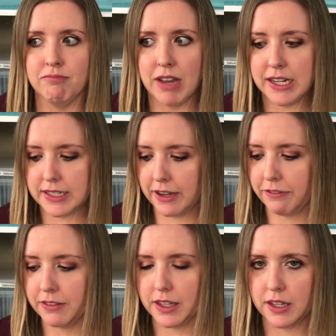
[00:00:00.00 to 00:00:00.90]
I
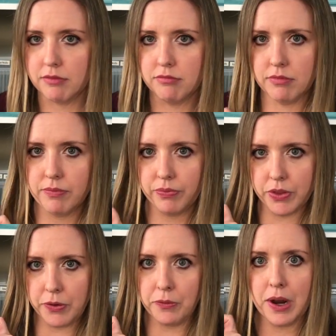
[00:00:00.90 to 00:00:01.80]
definitely
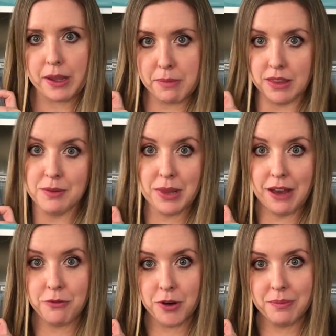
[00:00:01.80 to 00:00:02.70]
recommend the
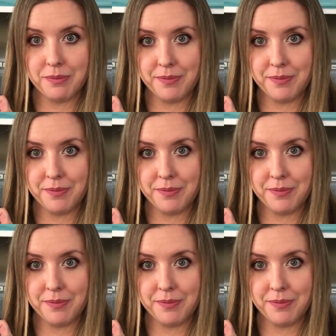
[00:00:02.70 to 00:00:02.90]
platform.